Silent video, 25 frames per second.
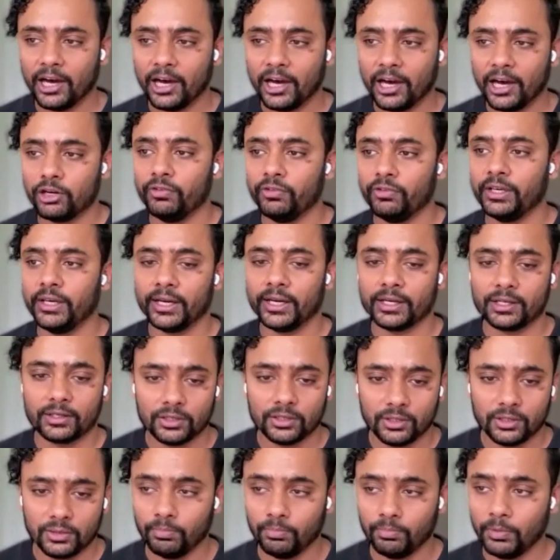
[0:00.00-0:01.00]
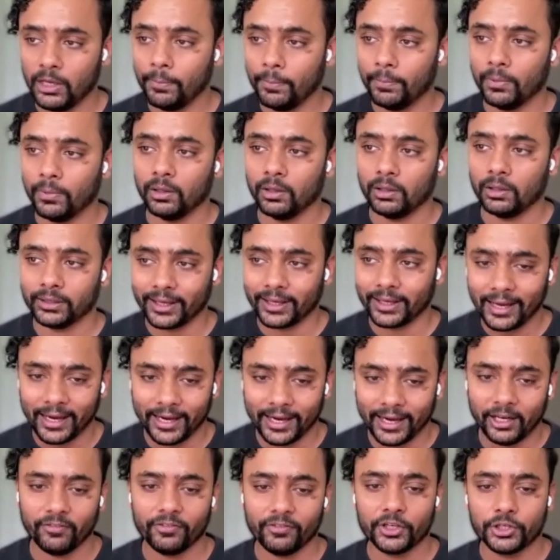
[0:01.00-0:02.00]
how do we get people the
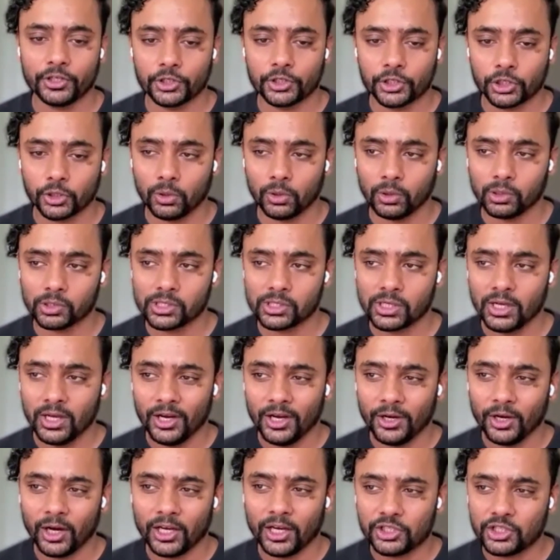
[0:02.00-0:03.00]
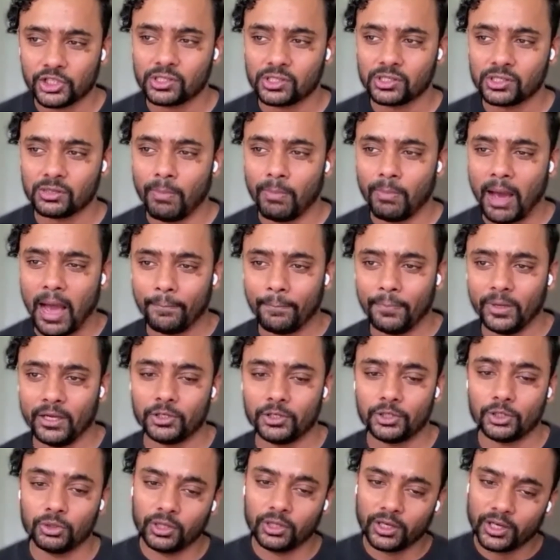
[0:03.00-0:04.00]
kind of controls, not just mapping
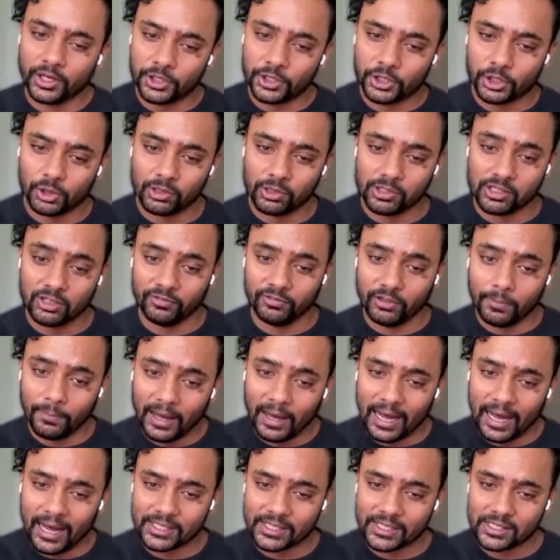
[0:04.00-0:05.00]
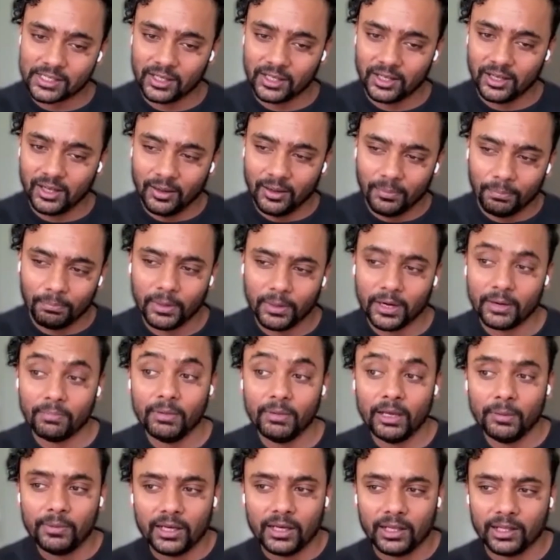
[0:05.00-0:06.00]
to the controls of the past, but
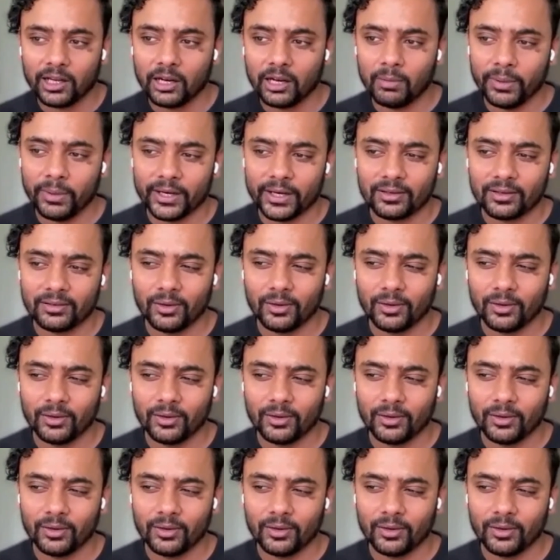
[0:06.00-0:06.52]
maybe a little bit,